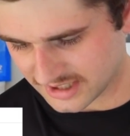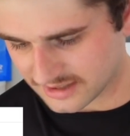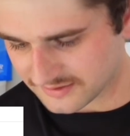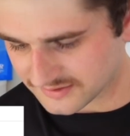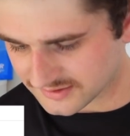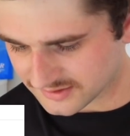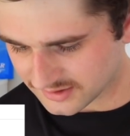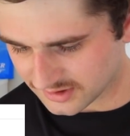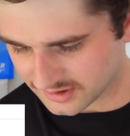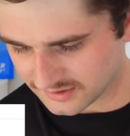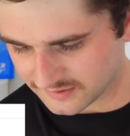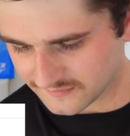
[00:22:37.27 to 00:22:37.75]

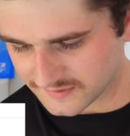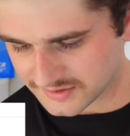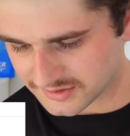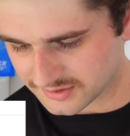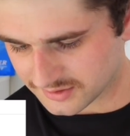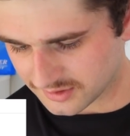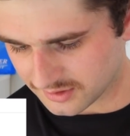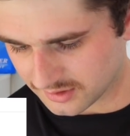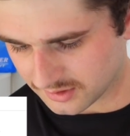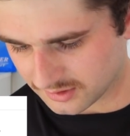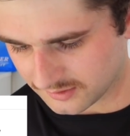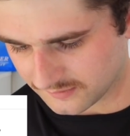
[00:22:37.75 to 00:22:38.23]
outside your
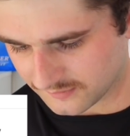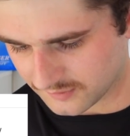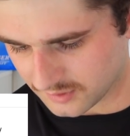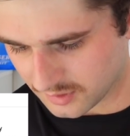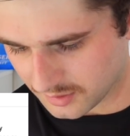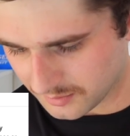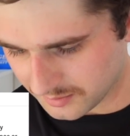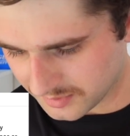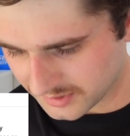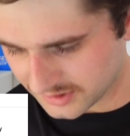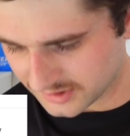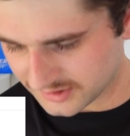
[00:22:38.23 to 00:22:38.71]
circle of
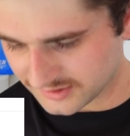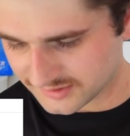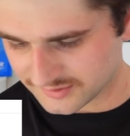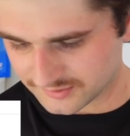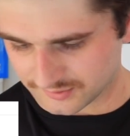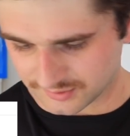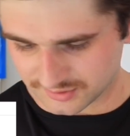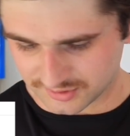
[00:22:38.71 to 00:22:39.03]
competence,